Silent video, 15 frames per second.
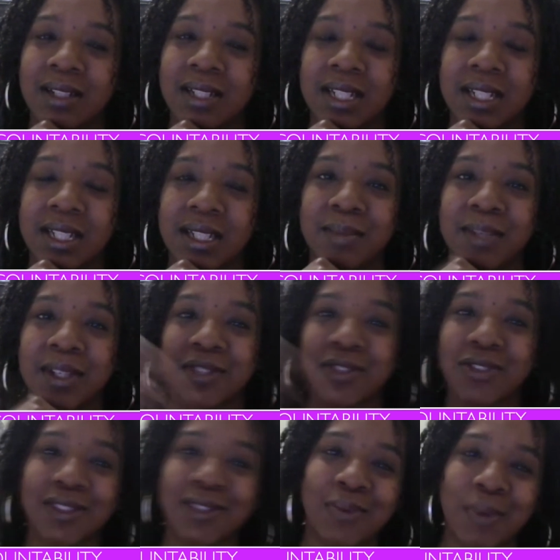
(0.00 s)
in the
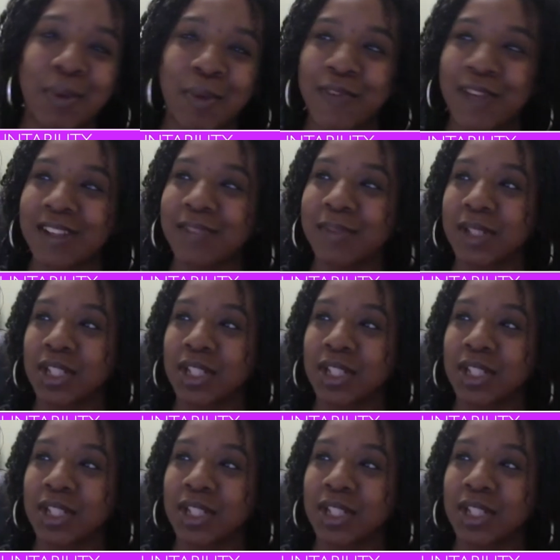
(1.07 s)
Entrusted Women Facebook